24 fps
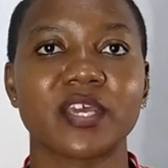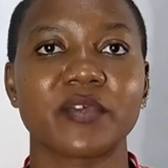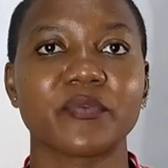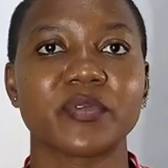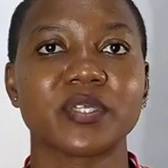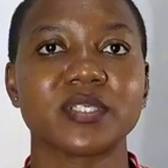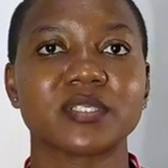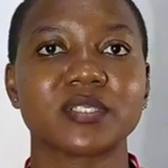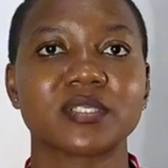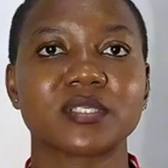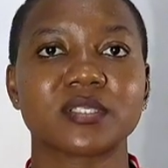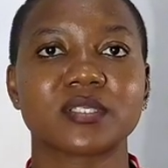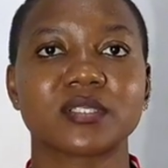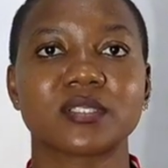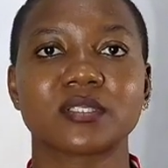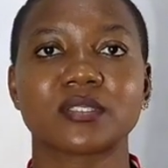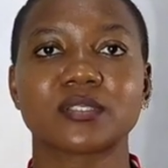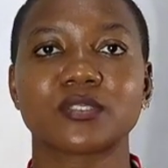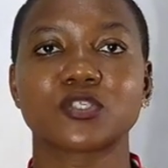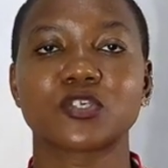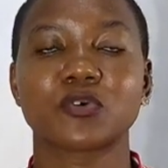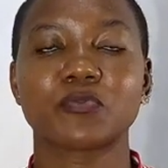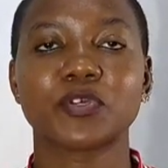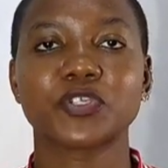There is
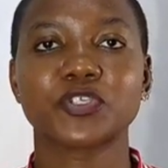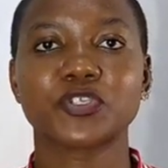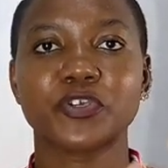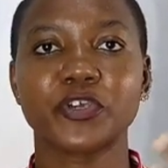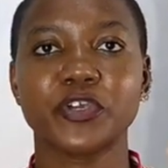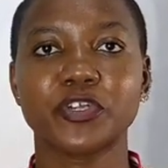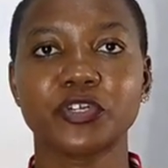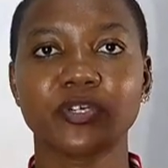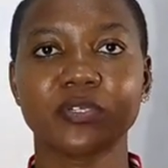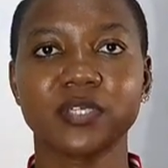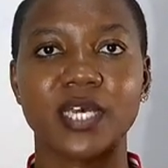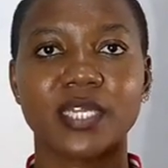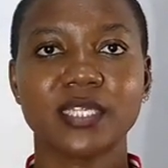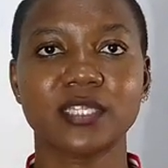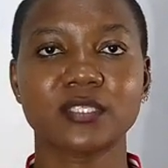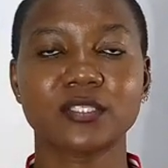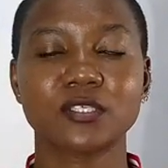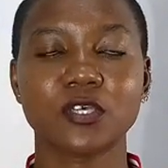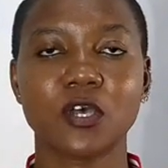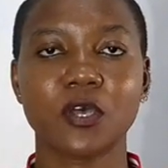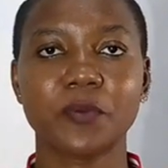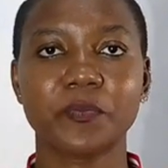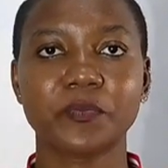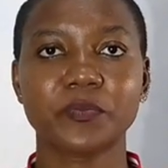so much going on at the
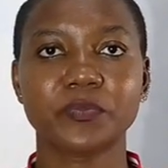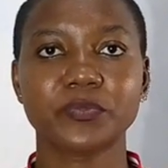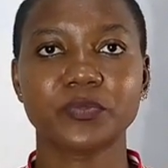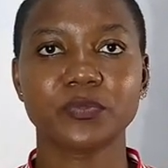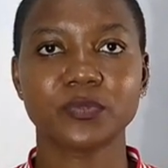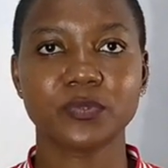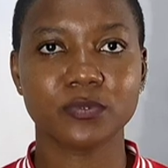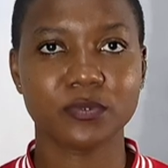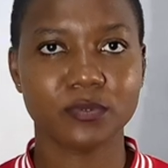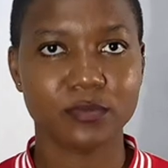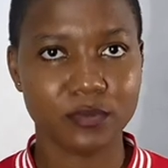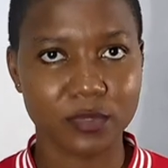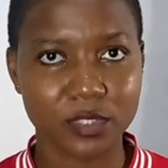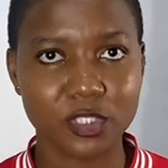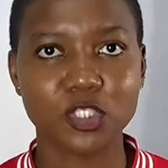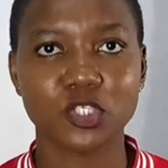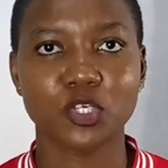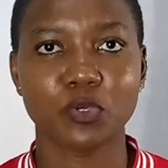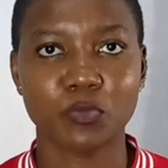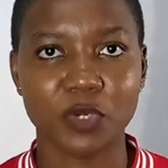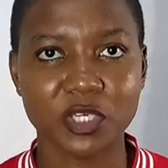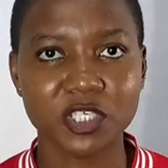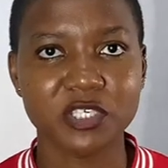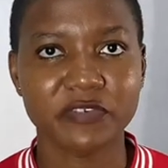top,
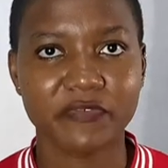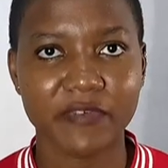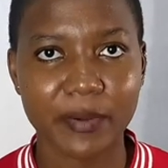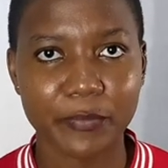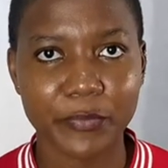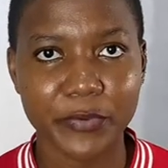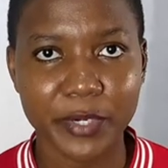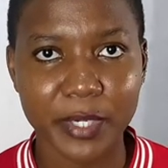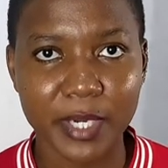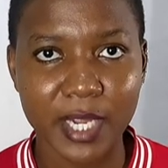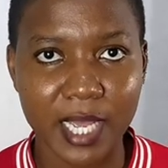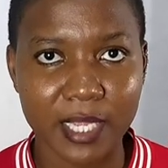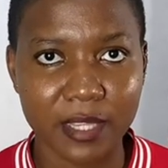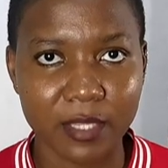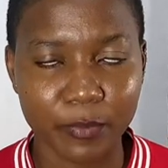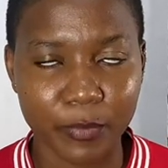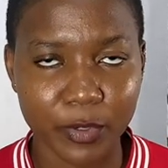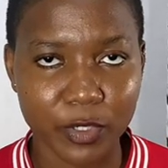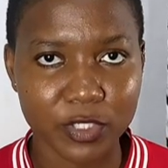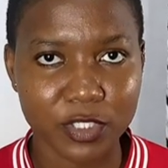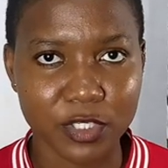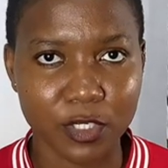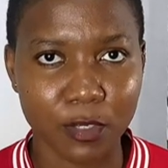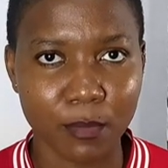so much fabric at the
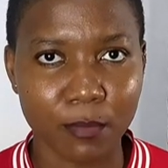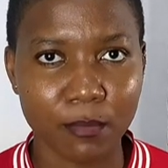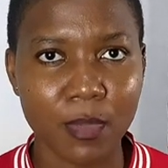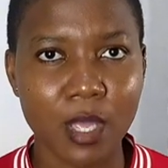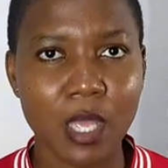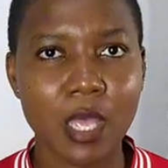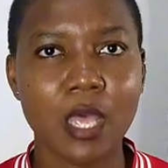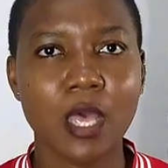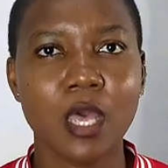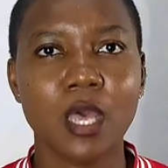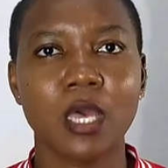bottom.